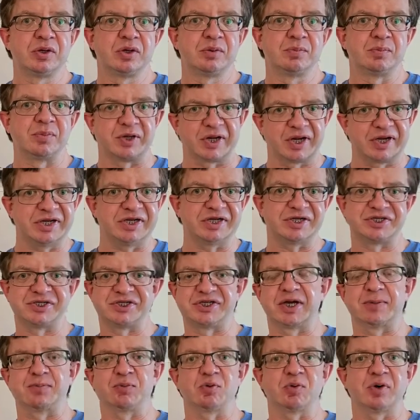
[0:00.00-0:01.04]
But I need to
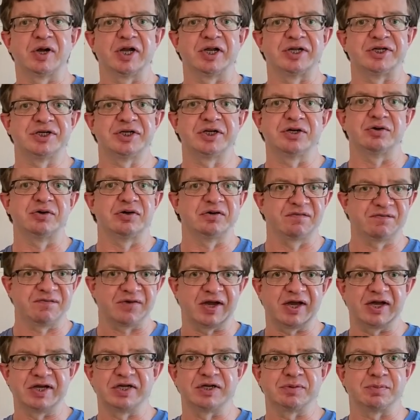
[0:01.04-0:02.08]
step away too to
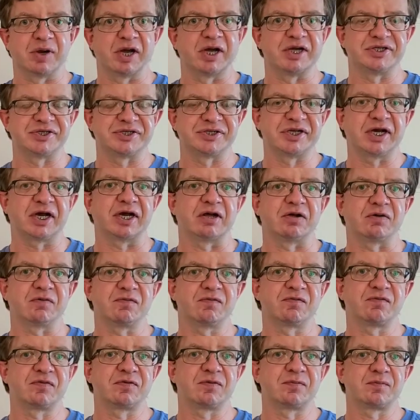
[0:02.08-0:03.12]
find myself.
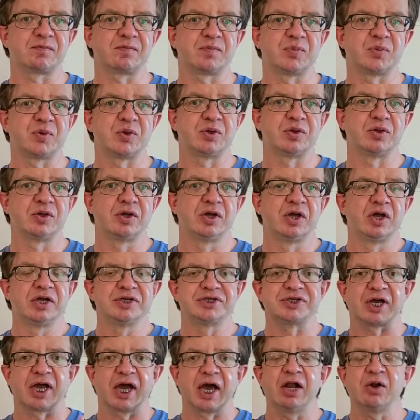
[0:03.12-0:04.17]

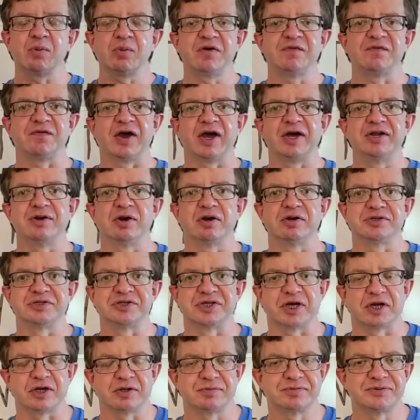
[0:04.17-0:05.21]
So how do we find
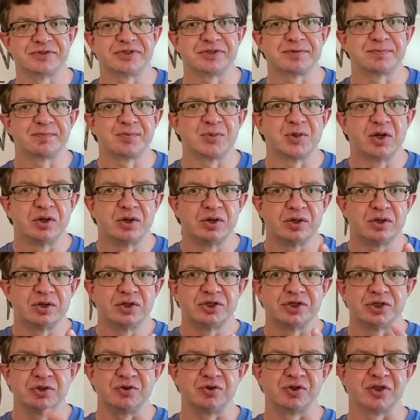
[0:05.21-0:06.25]
ourselves?
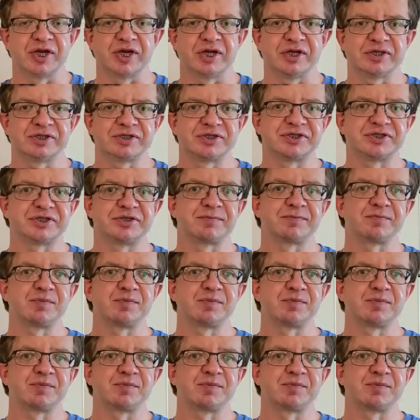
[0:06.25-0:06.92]
2 things.